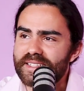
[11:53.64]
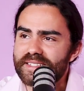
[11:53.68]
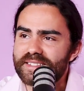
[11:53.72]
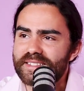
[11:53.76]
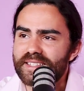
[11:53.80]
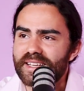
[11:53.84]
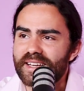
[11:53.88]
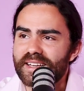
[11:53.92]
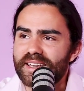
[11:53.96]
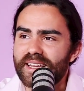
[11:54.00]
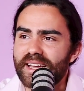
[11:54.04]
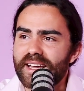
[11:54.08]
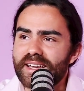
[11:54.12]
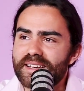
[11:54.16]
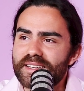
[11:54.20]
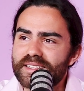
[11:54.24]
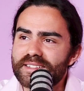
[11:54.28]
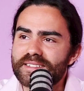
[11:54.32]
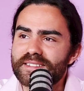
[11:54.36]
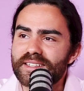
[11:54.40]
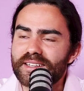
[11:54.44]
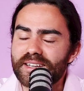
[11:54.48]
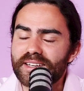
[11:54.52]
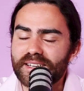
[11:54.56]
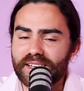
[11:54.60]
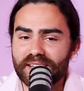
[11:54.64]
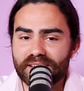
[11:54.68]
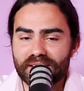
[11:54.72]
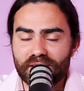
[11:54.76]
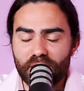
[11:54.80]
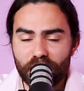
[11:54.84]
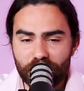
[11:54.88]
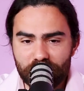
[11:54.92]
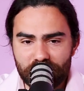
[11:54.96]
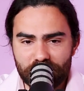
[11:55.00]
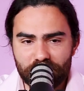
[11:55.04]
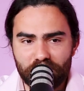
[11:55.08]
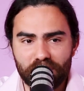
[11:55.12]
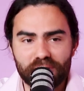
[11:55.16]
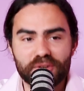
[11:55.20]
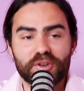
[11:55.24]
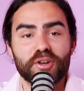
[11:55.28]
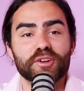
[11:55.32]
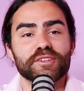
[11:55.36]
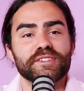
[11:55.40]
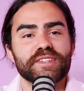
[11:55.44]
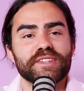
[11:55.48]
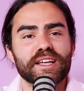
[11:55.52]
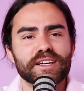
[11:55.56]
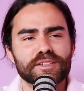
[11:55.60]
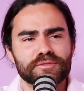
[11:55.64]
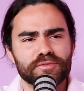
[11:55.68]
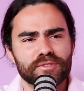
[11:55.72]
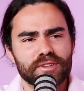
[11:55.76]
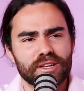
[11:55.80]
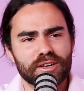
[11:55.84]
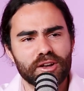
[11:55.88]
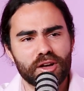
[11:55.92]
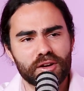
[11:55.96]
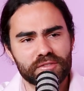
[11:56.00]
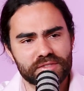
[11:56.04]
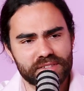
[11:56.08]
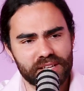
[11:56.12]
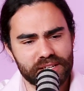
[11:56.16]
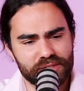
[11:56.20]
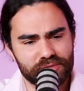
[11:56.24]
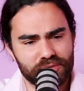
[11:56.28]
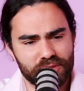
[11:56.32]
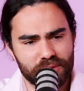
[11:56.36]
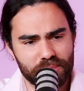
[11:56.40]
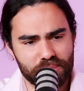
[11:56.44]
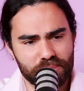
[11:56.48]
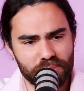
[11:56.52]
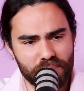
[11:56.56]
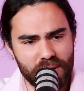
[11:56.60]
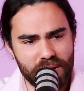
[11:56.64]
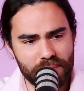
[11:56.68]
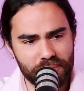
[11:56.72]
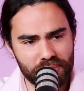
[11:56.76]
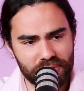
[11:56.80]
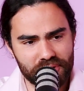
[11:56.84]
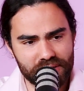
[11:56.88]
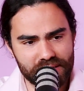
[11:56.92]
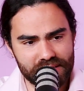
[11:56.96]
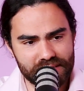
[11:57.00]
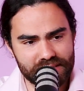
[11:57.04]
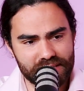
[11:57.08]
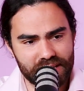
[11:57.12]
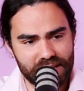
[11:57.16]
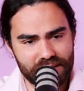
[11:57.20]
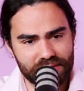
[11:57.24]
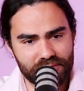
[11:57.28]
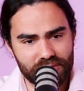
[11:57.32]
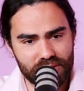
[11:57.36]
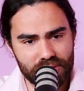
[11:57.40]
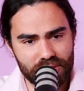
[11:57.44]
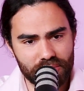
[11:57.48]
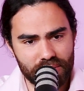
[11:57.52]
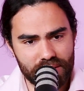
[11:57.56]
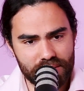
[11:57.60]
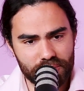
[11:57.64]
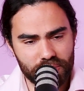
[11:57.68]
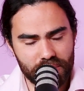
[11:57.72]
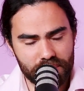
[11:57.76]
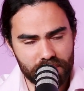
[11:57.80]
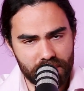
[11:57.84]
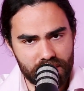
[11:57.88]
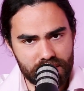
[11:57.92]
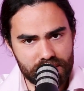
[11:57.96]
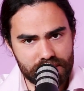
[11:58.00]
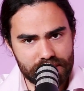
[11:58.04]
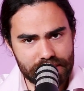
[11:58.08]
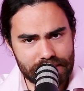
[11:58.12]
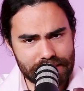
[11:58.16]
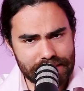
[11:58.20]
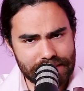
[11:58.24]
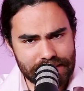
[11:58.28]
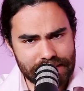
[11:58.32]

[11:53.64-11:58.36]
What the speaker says: This again is a comedy podcast. Thanks for the laughs. Thanks for the memories, everyone. We might.